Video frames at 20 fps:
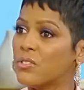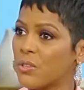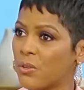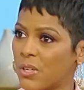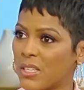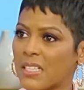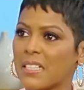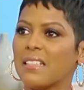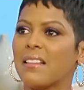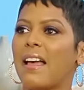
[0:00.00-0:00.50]

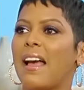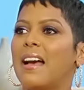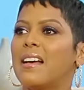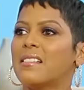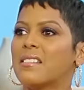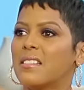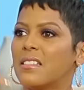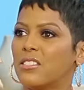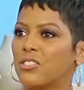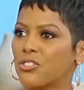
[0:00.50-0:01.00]
going to
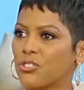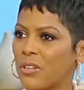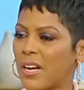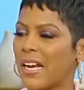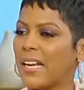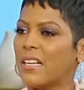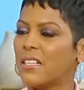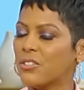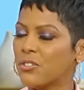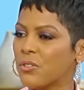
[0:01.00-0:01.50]
classes,
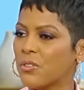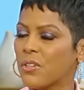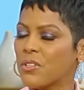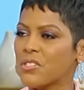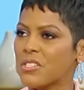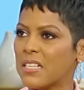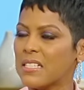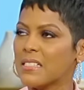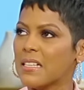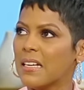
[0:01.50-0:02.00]
training, doing
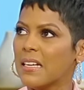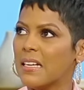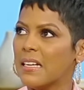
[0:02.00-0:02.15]
those things.